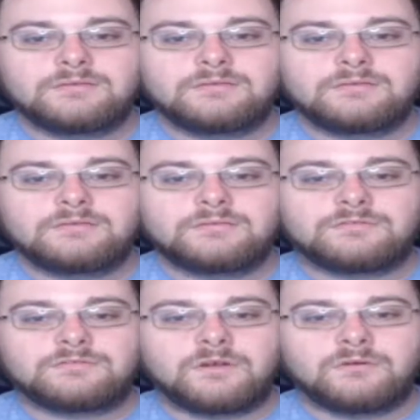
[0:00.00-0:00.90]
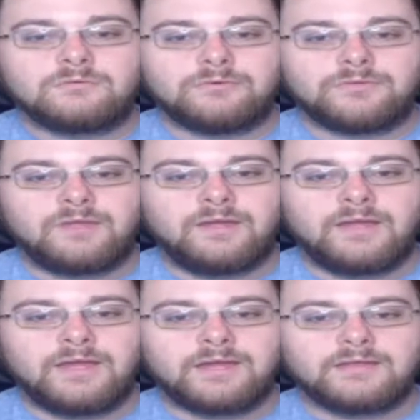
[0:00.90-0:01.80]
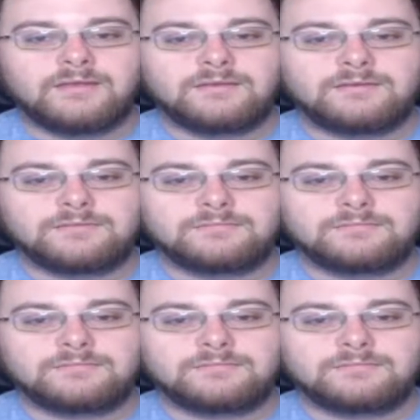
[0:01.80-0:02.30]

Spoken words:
Start with the head.